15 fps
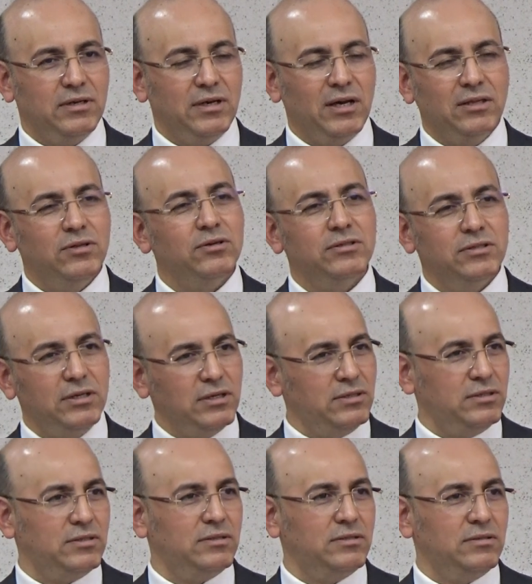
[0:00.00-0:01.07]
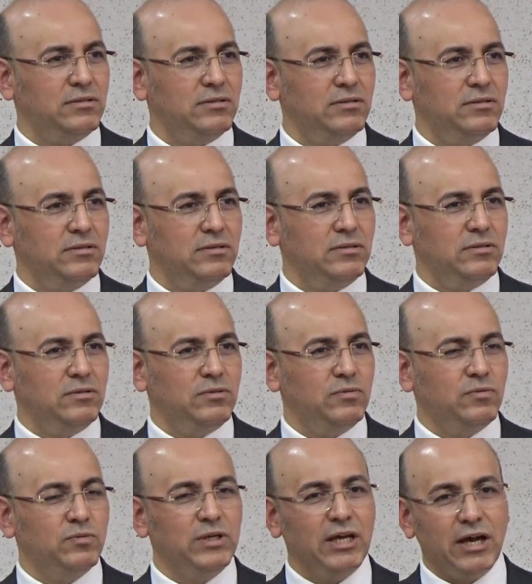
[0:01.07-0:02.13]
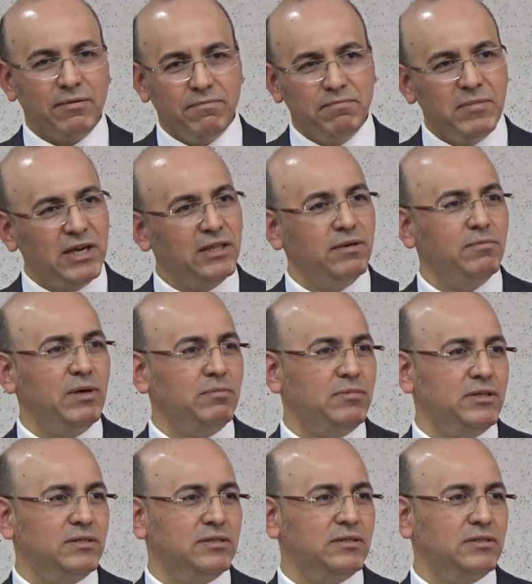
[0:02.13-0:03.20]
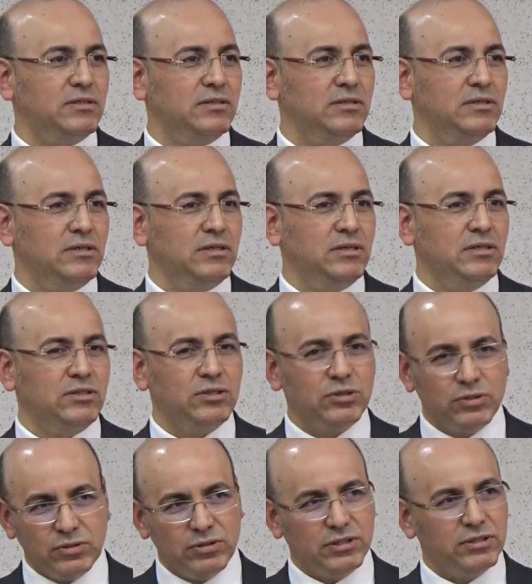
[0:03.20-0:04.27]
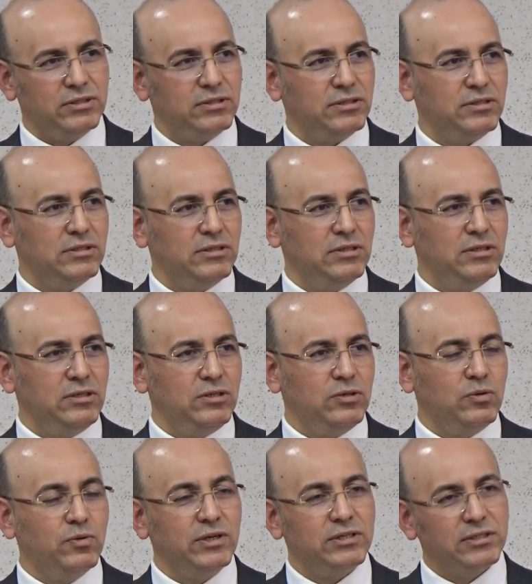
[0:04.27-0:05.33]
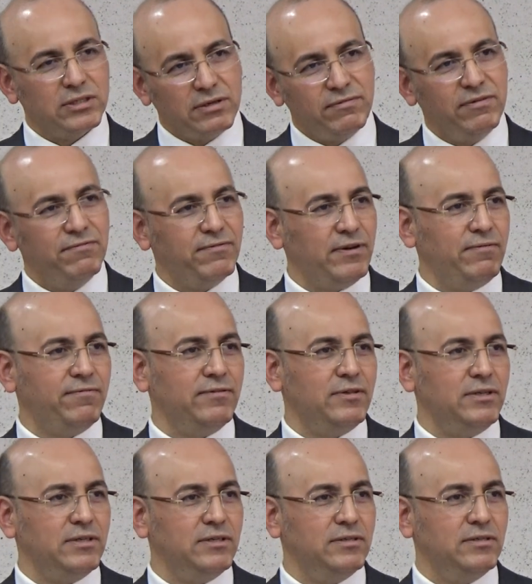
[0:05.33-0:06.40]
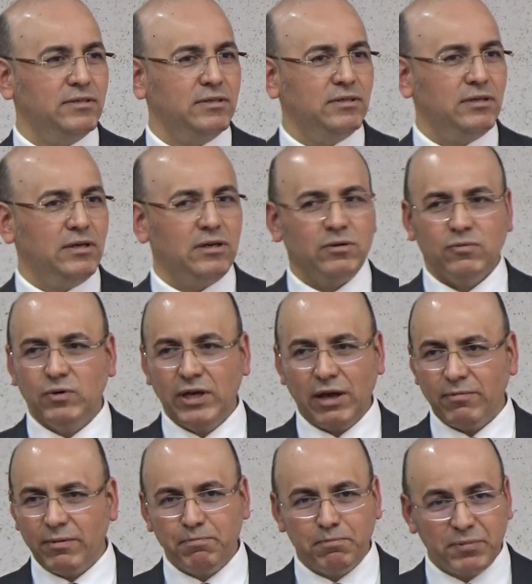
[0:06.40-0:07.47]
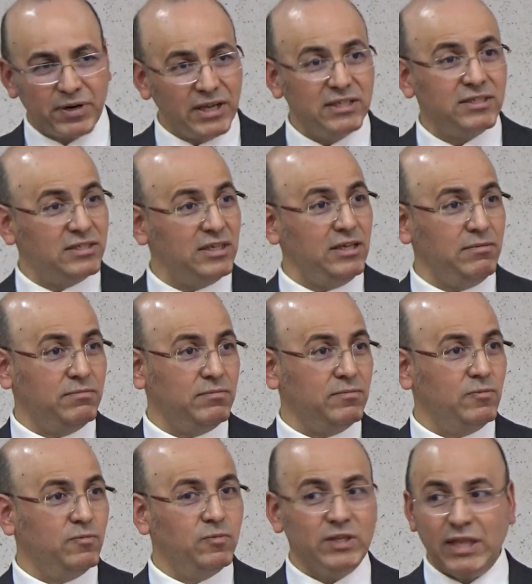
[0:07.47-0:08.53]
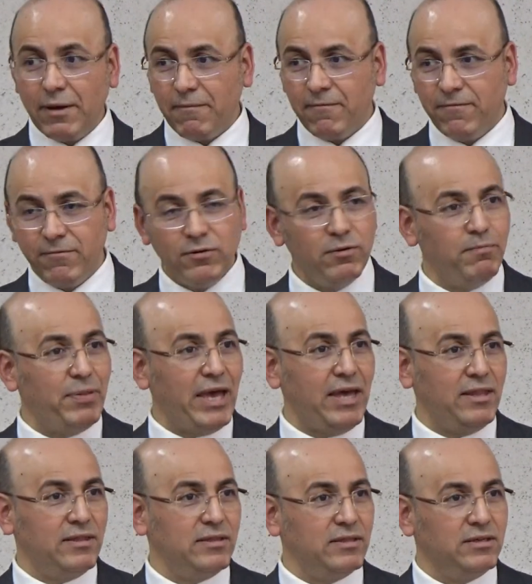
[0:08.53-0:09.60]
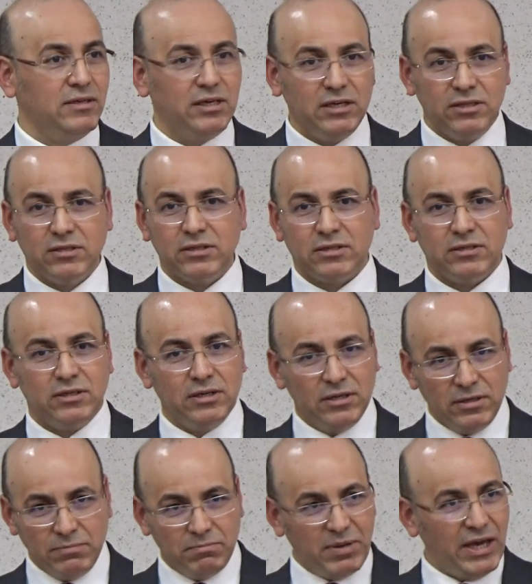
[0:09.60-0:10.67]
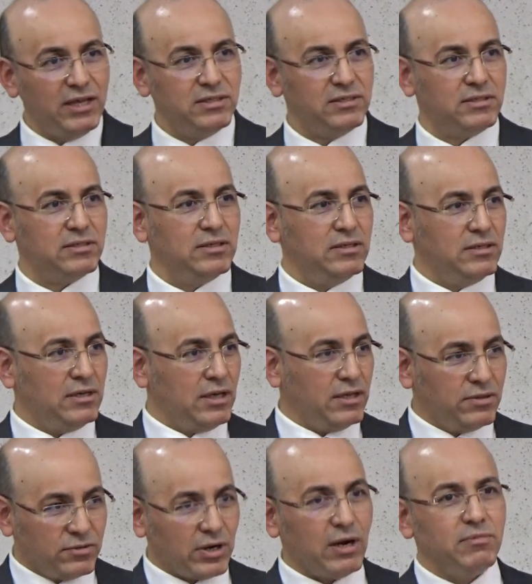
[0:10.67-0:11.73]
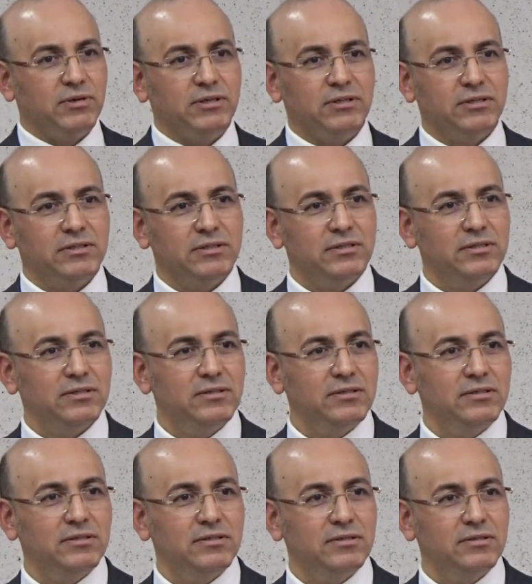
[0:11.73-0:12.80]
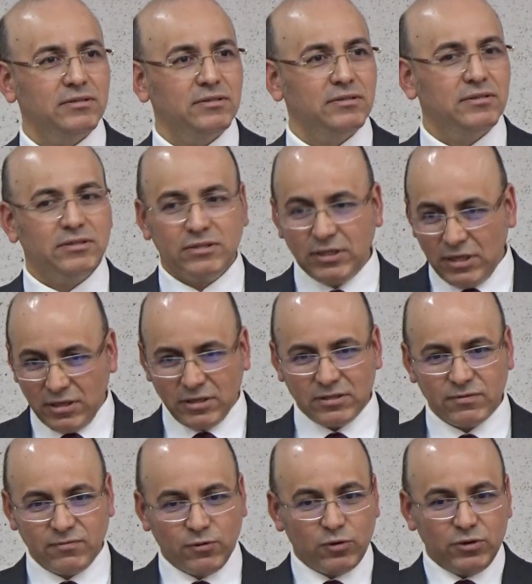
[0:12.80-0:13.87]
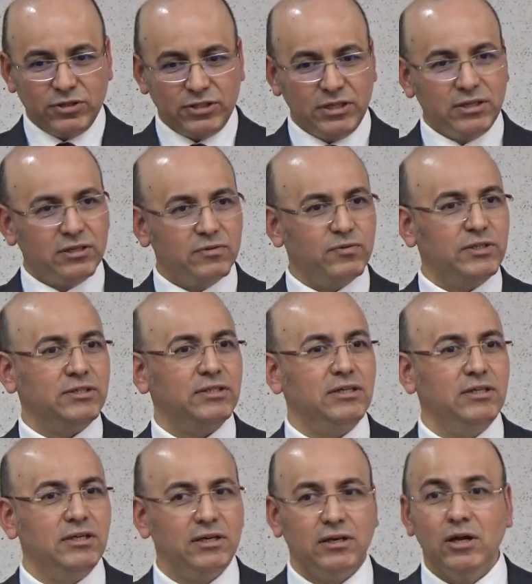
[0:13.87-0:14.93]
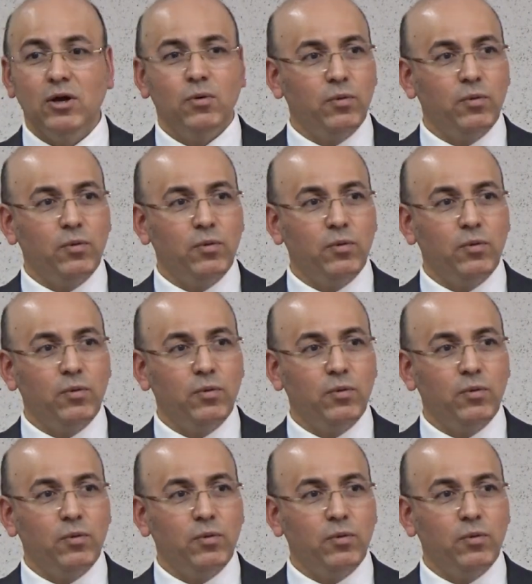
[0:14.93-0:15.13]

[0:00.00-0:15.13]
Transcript: And those days, we have many members, students who are serving faithfully. We have a praise team with a full band, guitar, bass, drummers, singers, four singers were singing here.